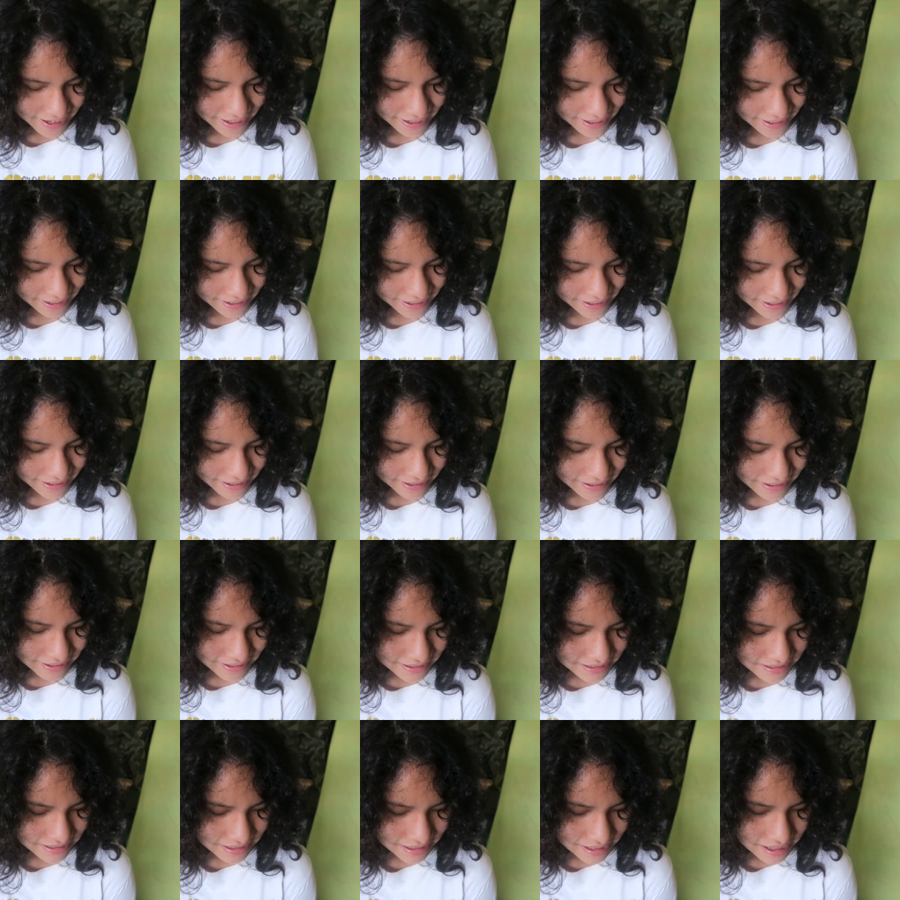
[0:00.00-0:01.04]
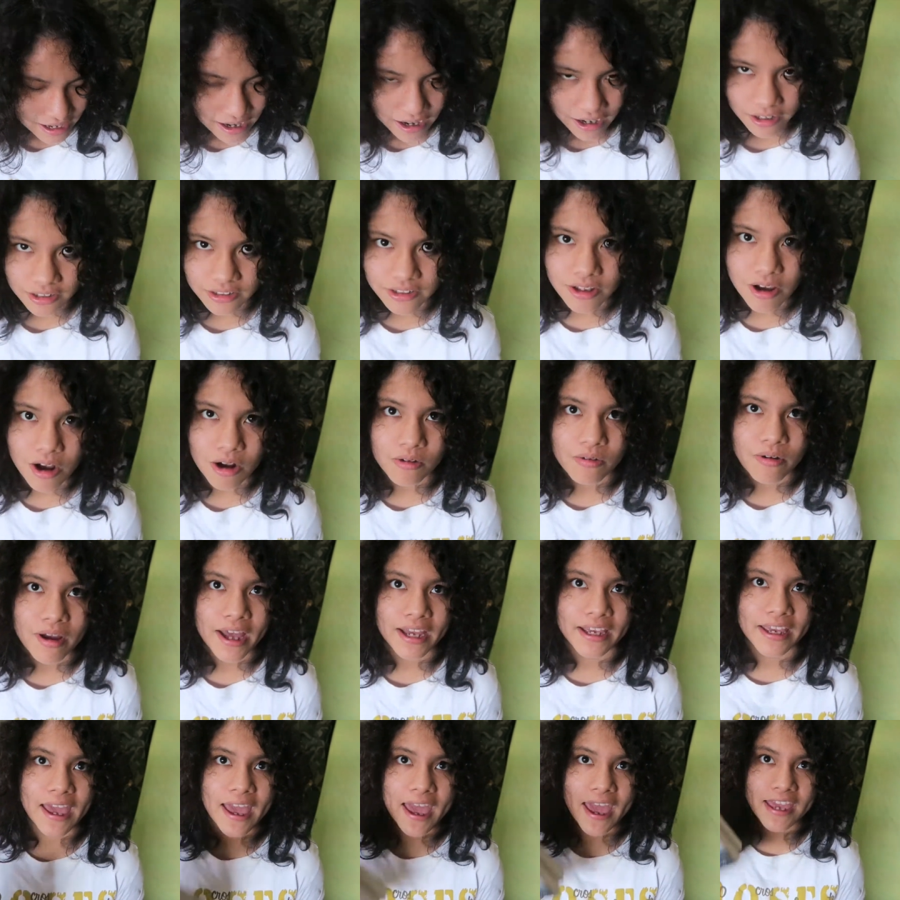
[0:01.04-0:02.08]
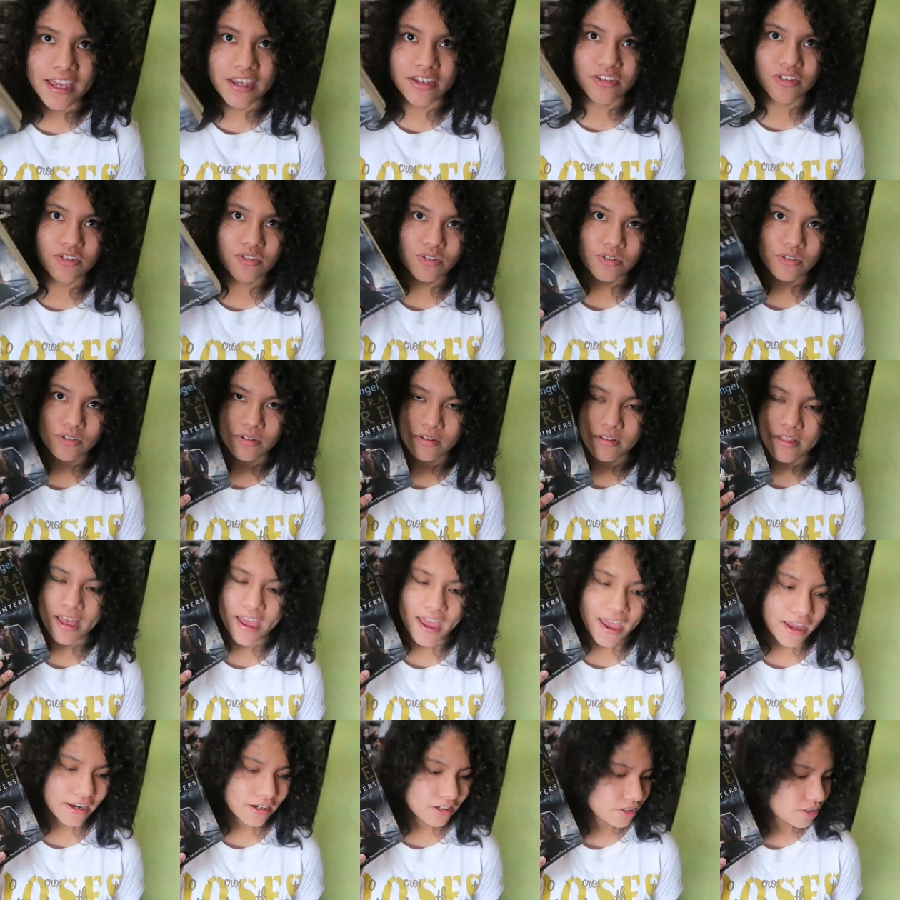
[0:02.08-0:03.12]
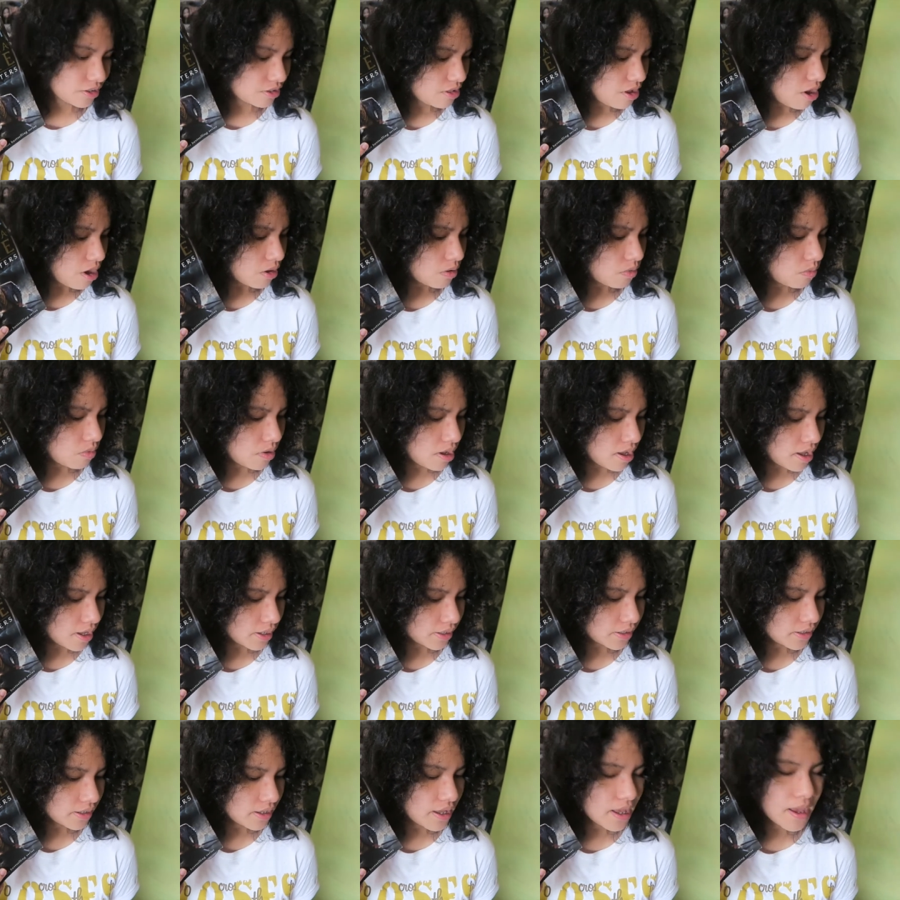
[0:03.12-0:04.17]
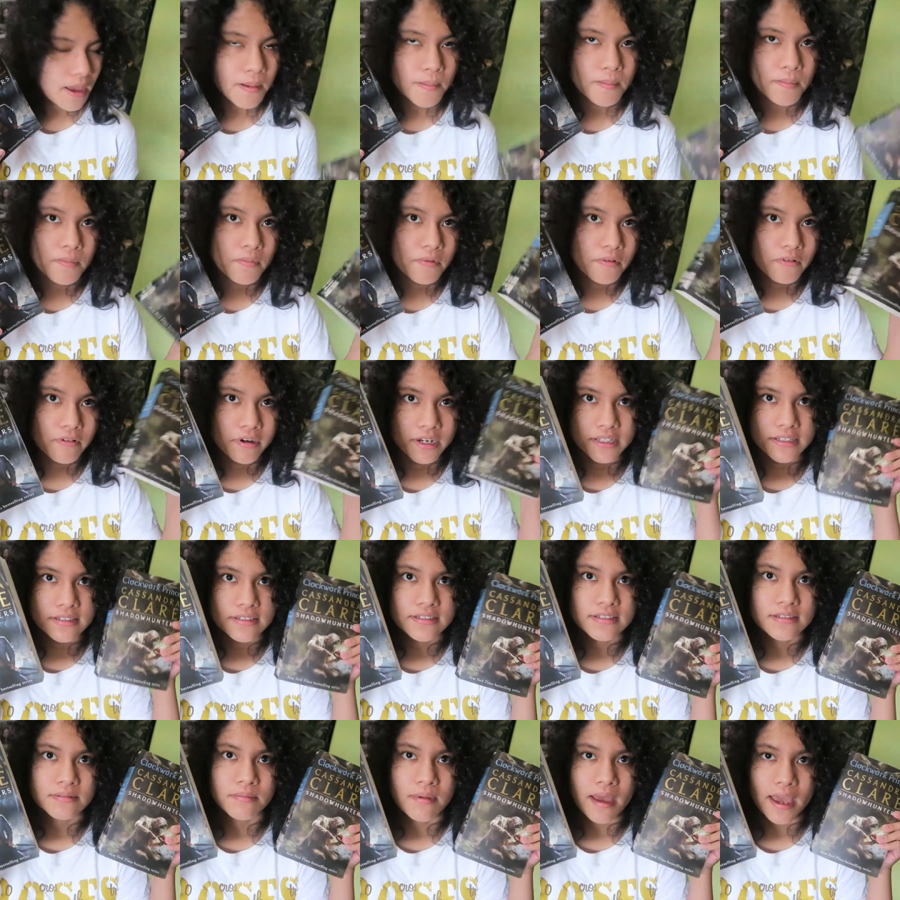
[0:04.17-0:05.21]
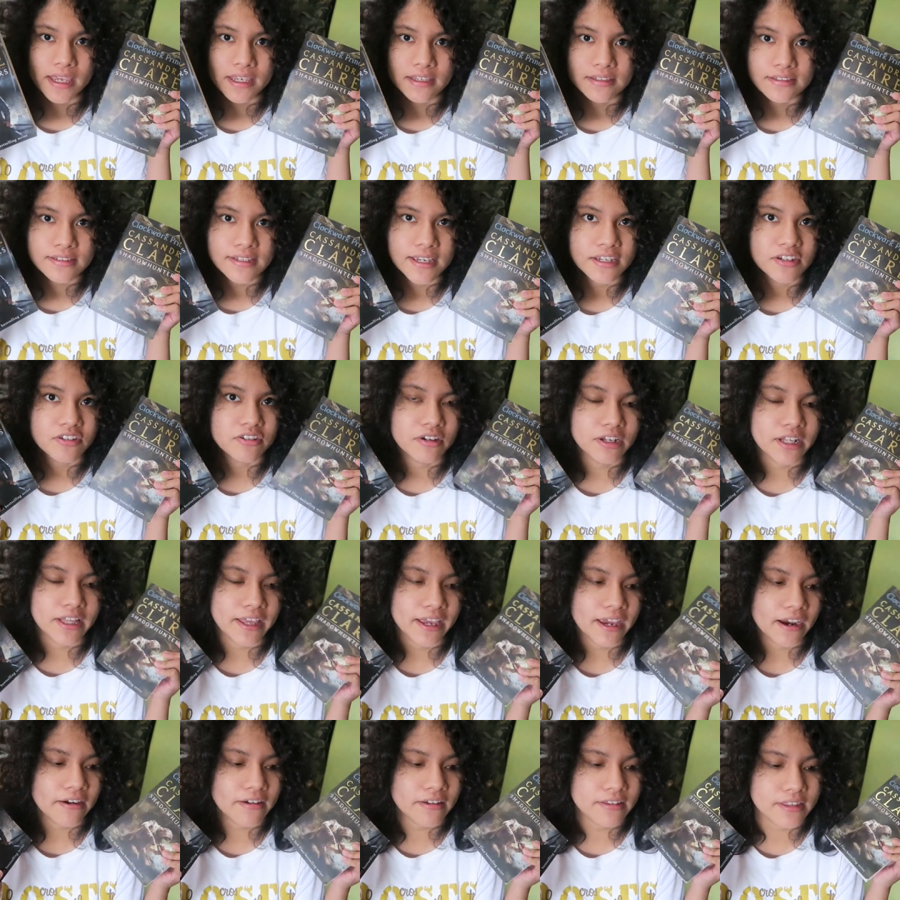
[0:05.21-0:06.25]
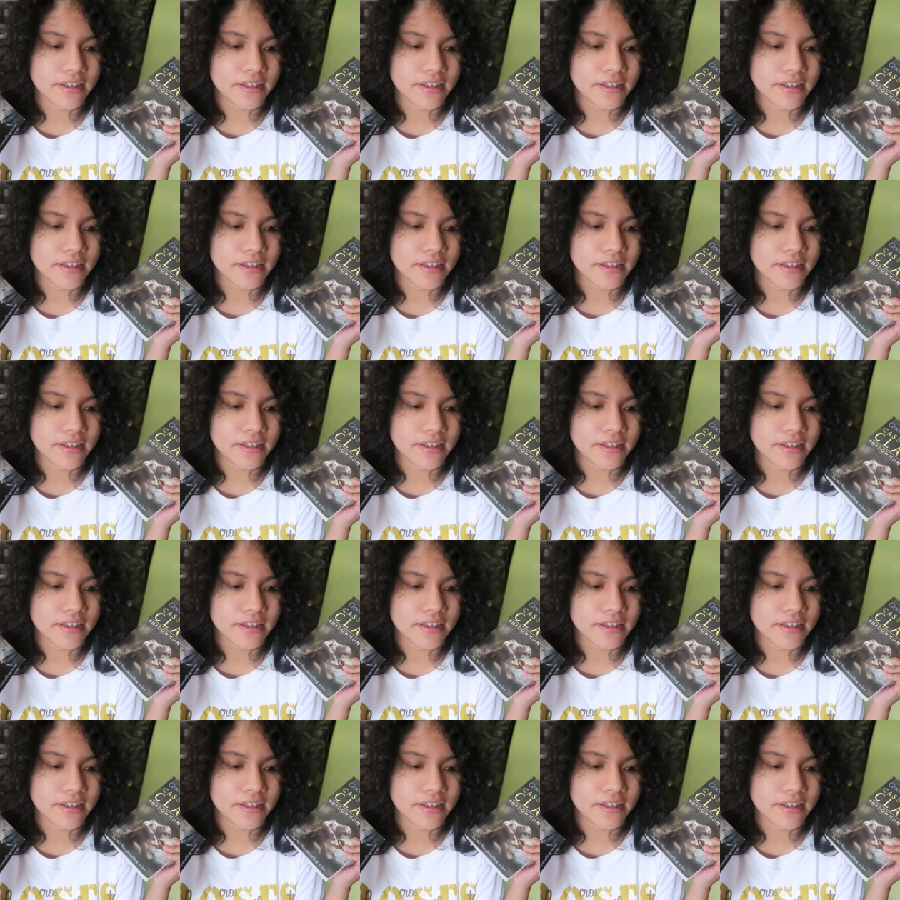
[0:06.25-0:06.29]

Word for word: It is Clockwork Angel and Clockwork Prince by Cassandra Clare.